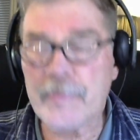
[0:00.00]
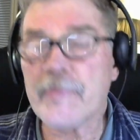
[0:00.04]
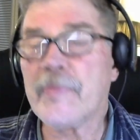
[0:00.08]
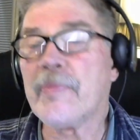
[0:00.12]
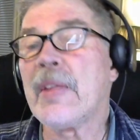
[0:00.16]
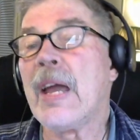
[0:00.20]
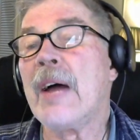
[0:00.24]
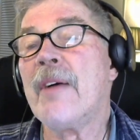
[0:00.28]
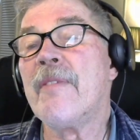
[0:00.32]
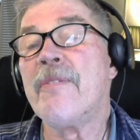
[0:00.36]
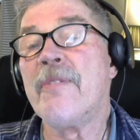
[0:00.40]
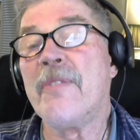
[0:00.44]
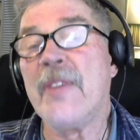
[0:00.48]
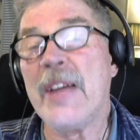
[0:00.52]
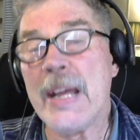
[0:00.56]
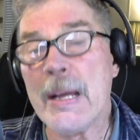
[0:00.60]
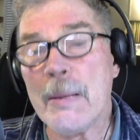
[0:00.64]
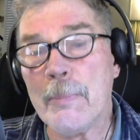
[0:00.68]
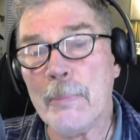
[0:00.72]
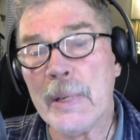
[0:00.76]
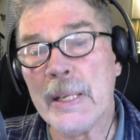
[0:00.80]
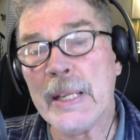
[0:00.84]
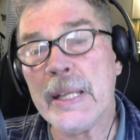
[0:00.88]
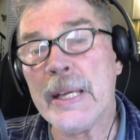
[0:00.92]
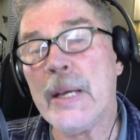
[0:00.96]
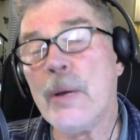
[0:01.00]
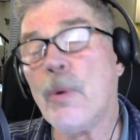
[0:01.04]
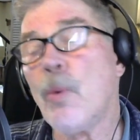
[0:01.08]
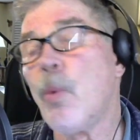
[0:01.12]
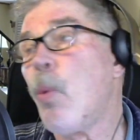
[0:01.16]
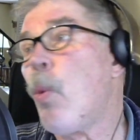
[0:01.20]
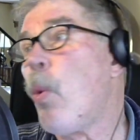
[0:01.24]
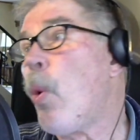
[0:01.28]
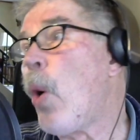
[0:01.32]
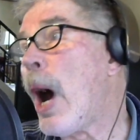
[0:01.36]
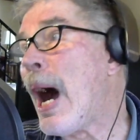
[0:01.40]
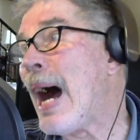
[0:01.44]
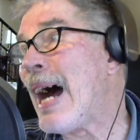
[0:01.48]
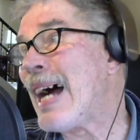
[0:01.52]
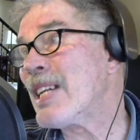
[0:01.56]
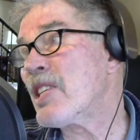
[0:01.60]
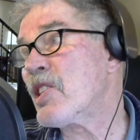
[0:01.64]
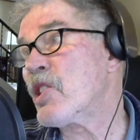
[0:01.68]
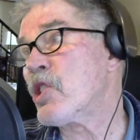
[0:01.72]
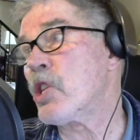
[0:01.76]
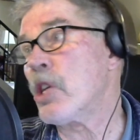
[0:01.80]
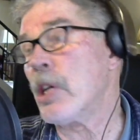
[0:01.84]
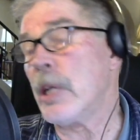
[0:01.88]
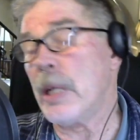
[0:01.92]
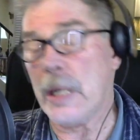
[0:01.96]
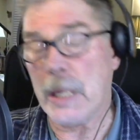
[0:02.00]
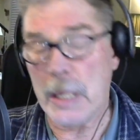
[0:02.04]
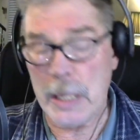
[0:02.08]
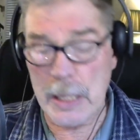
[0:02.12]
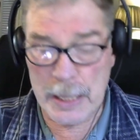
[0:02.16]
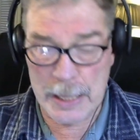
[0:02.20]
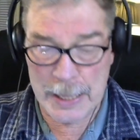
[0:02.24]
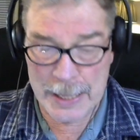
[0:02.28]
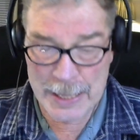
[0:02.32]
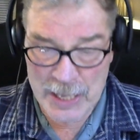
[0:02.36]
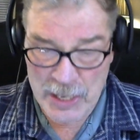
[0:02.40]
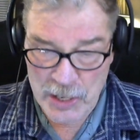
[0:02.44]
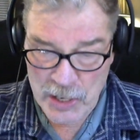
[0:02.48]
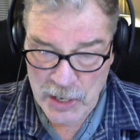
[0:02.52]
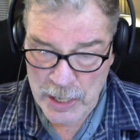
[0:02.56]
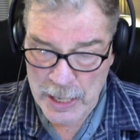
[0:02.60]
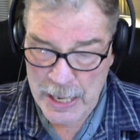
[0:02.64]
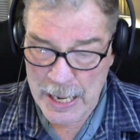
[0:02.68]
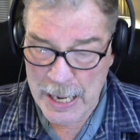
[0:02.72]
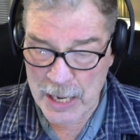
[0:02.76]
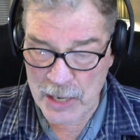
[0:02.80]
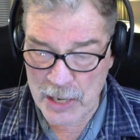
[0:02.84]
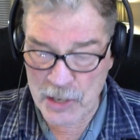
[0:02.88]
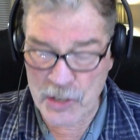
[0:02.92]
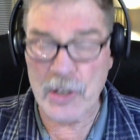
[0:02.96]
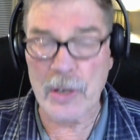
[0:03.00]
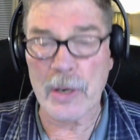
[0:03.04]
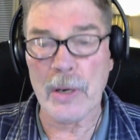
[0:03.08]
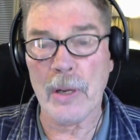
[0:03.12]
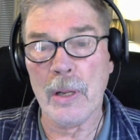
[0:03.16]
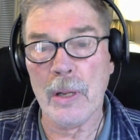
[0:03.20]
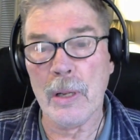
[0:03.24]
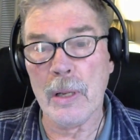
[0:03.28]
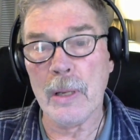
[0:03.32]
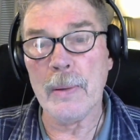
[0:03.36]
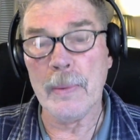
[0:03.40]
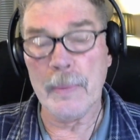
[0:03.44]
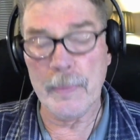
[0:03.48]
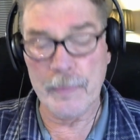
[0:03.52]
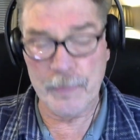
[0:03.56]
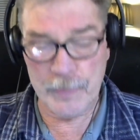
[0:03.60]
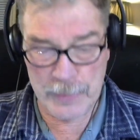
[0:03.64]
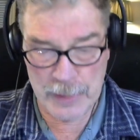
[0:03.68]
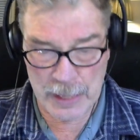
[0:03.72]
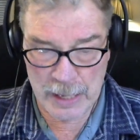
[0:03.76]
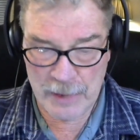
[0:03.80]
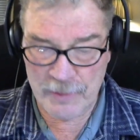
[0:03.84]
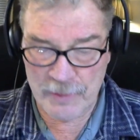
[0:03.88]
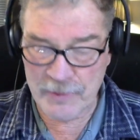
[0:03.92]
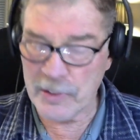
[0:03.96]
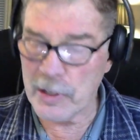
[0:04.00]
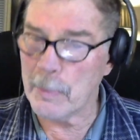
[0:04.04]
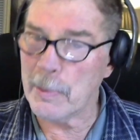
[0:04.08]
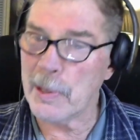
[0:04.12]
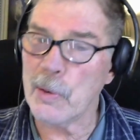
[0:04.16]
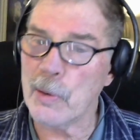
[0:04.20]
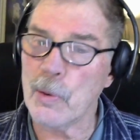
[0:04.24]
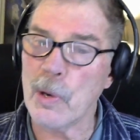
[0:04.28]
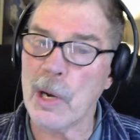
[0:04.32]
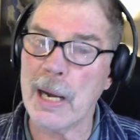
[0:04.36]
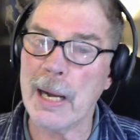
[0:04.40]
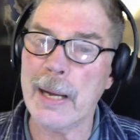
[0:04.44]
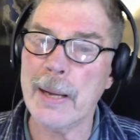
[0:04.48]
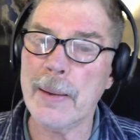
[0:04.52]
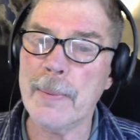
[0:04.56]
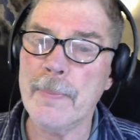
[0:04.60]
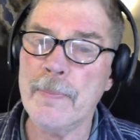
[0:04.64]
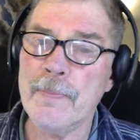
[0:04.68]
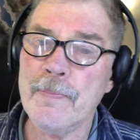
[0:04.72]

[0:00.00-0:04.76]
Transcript: Family Watch International, FWI,